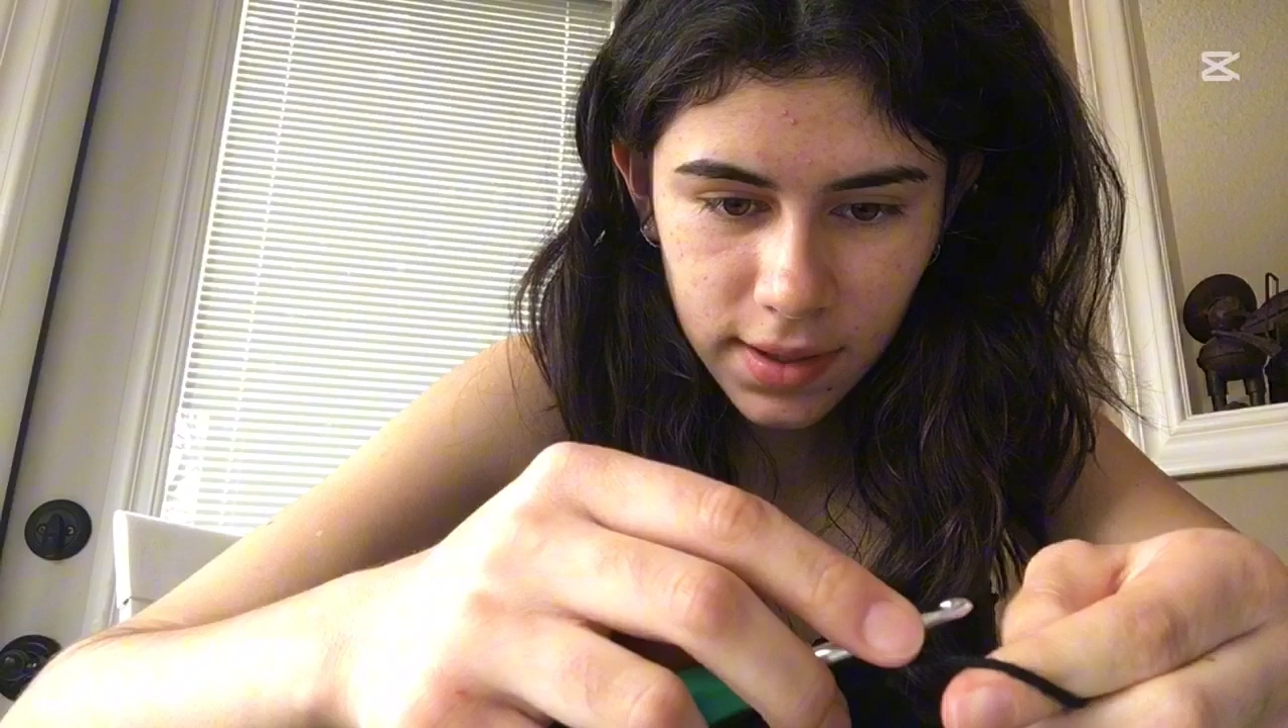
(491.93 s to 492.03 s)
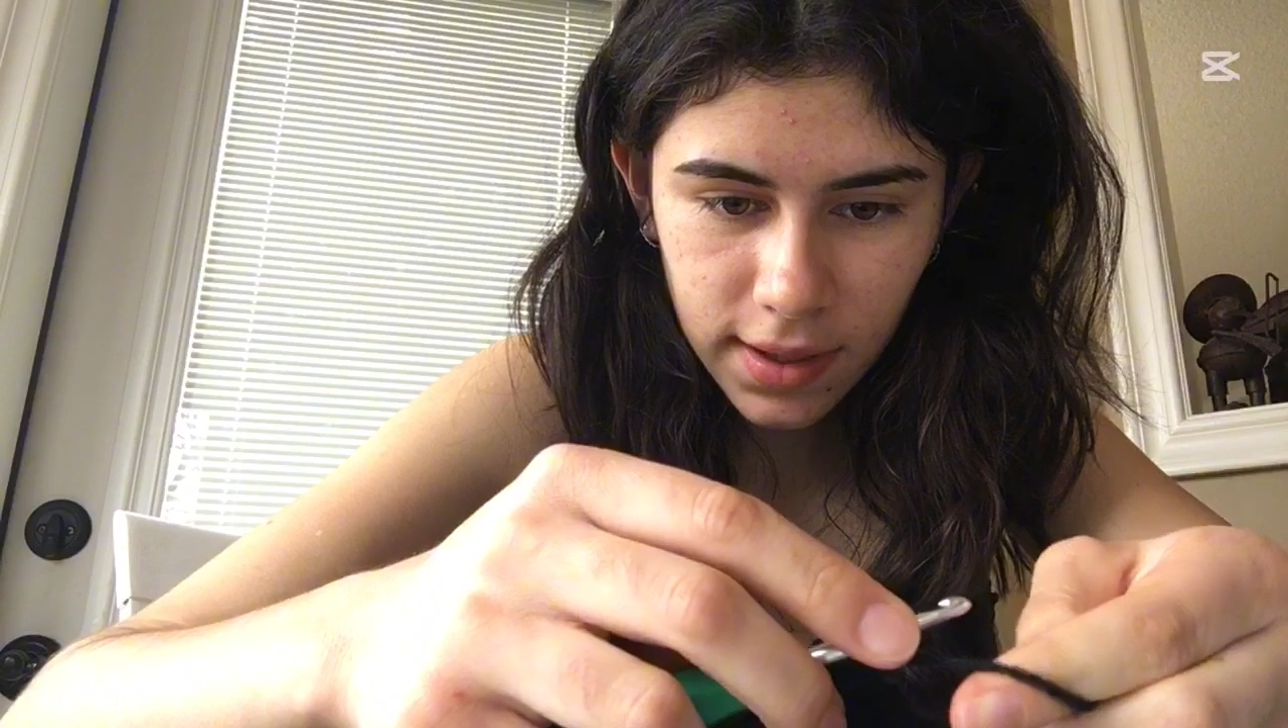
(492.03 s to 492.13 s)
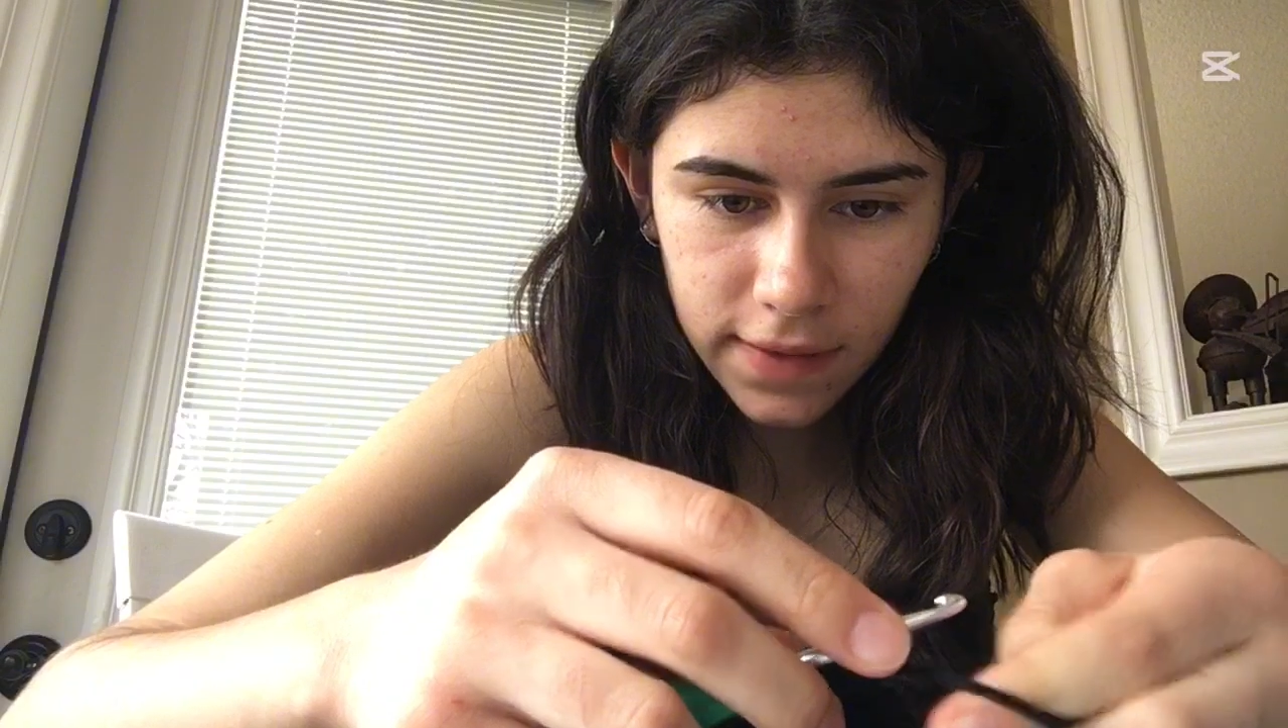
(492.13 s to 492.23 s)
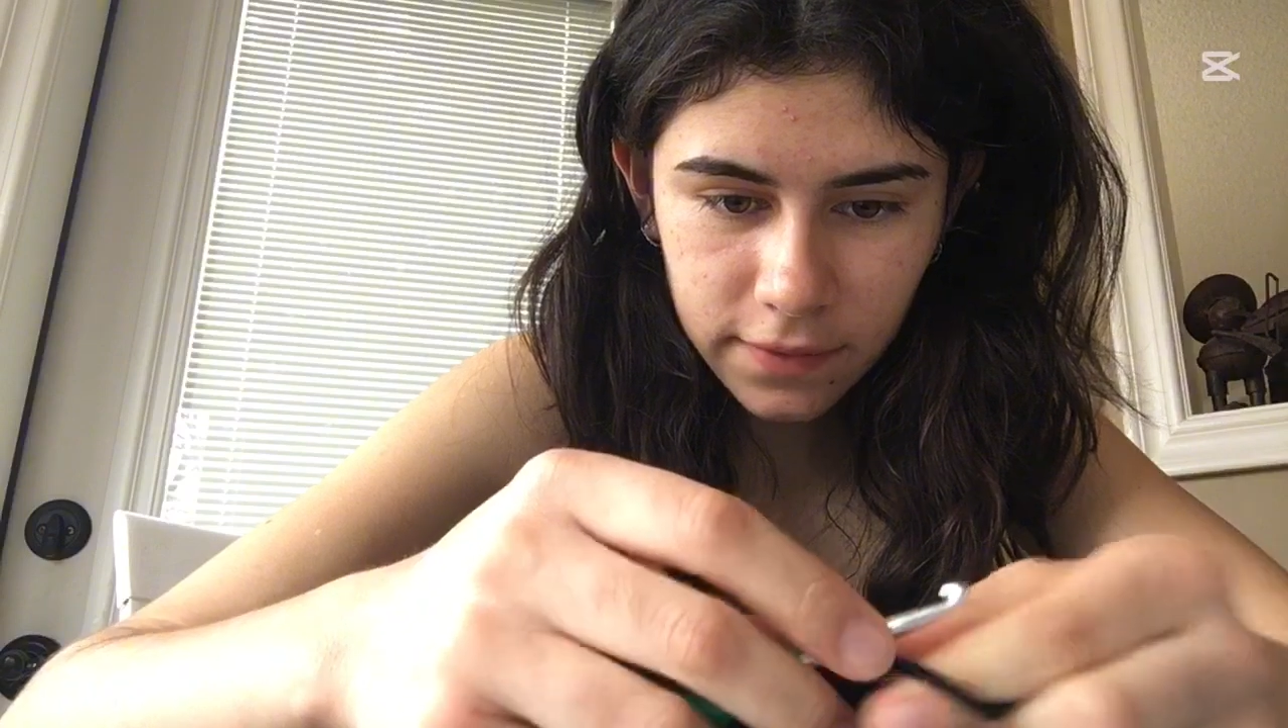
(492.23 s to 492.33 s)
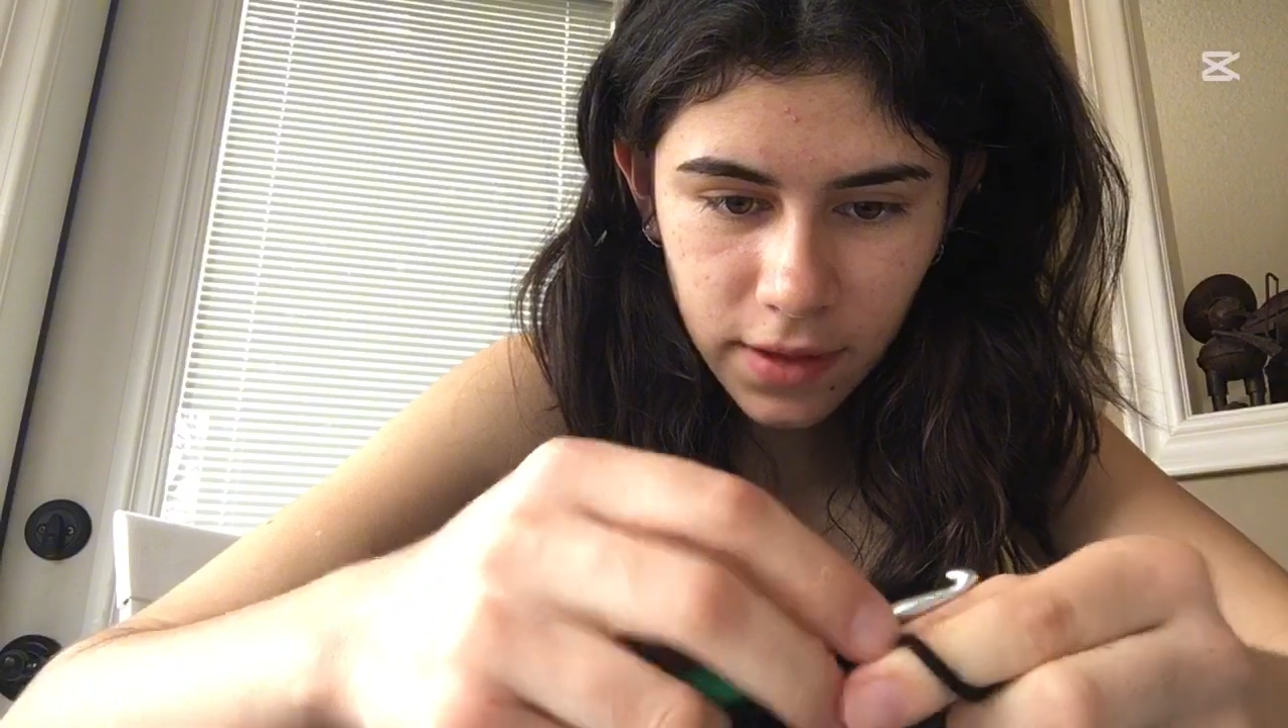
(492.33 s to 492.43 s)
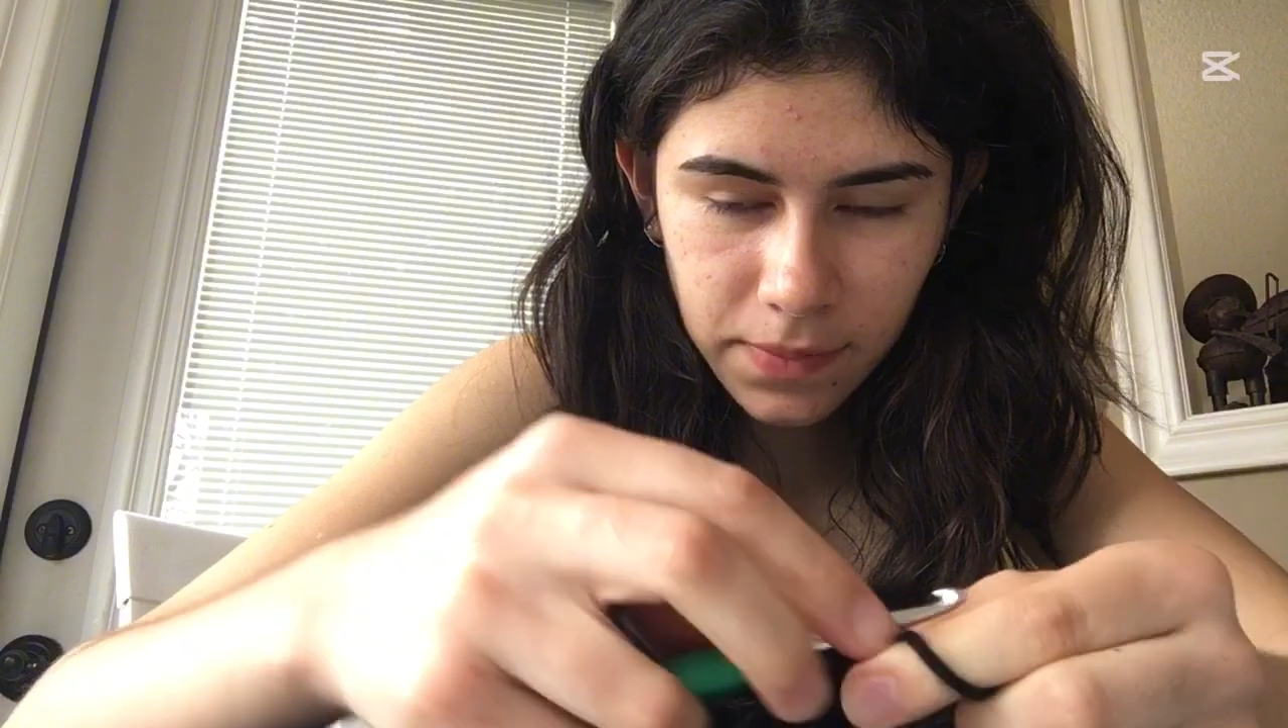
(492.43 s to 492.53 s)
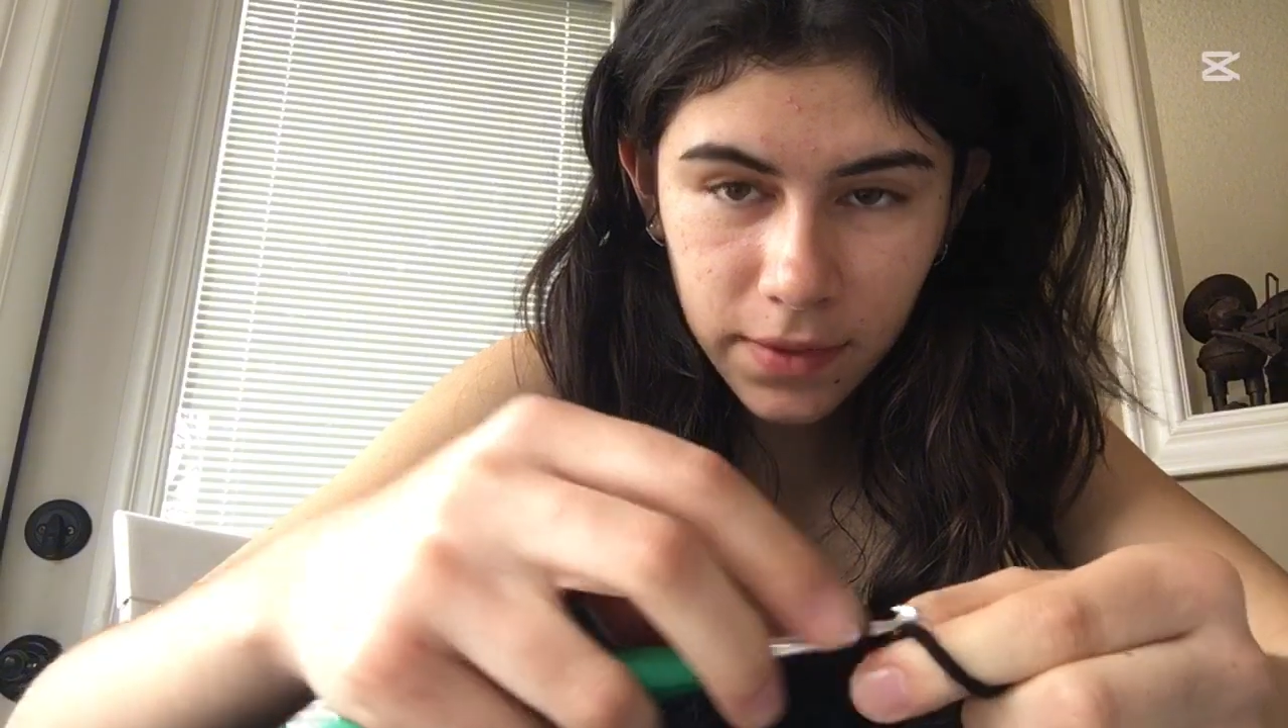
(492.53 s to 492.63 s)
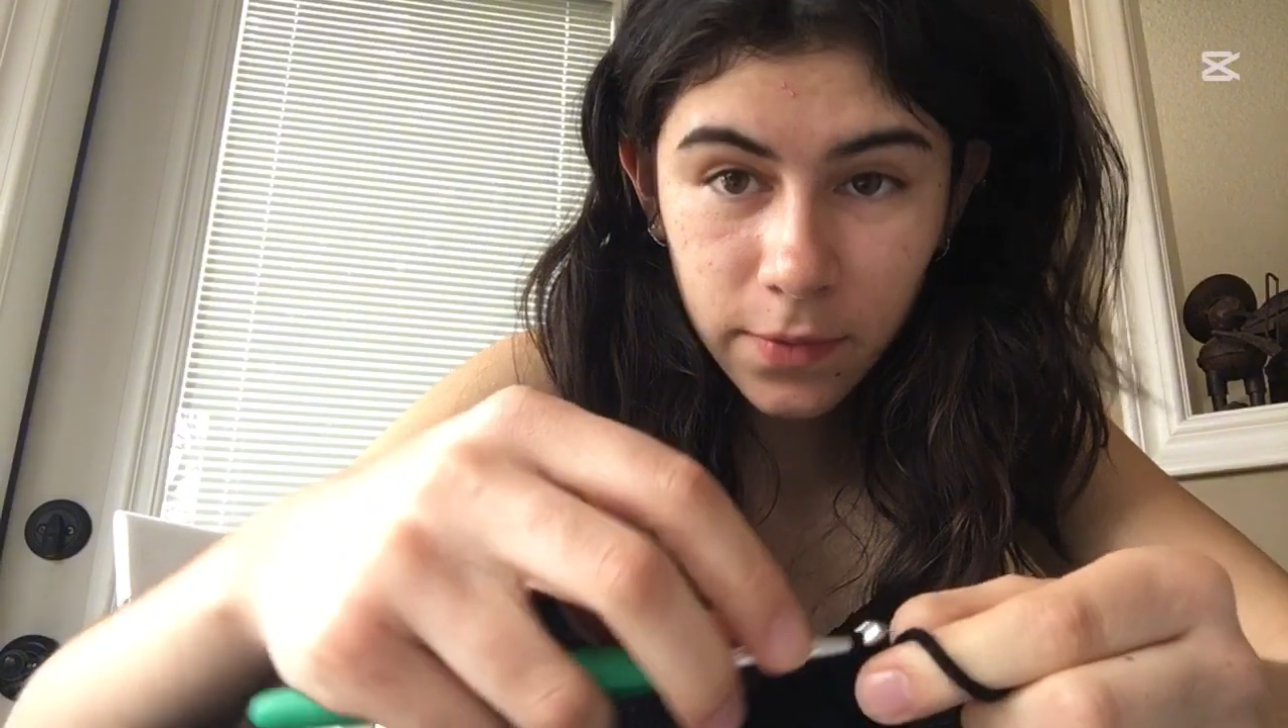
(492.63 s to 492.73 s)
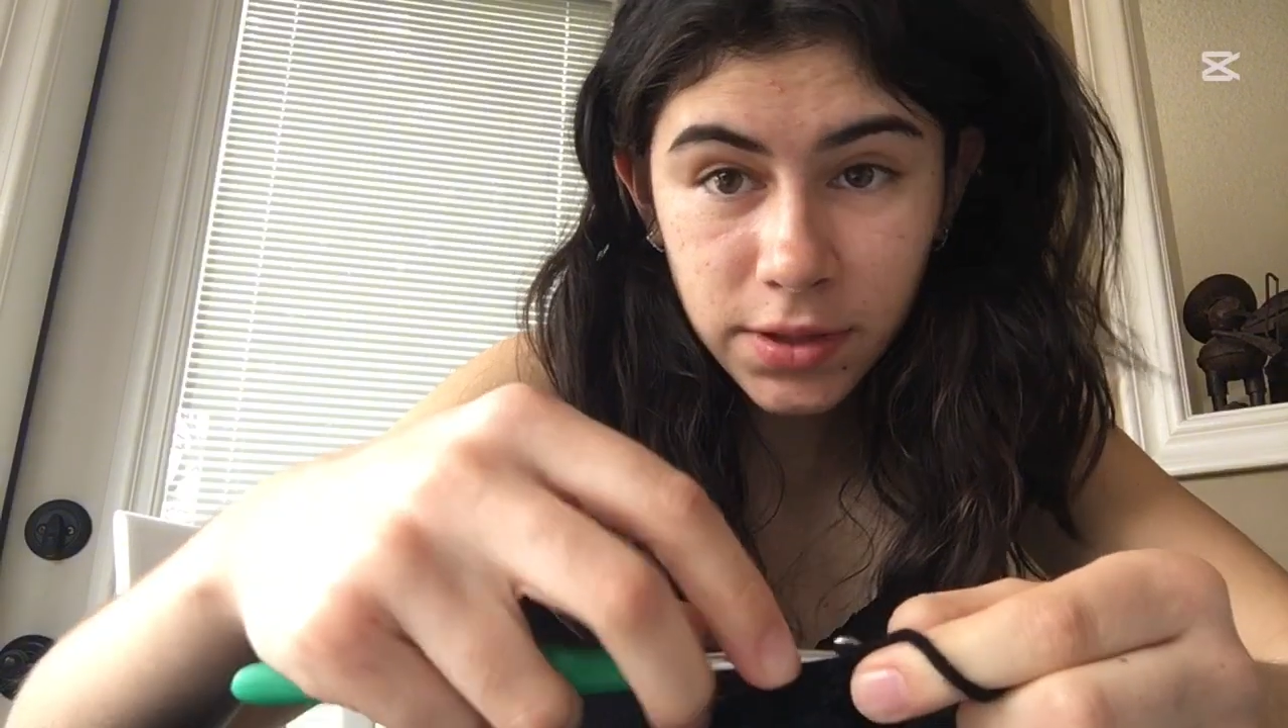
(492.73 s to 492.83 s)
After I'm done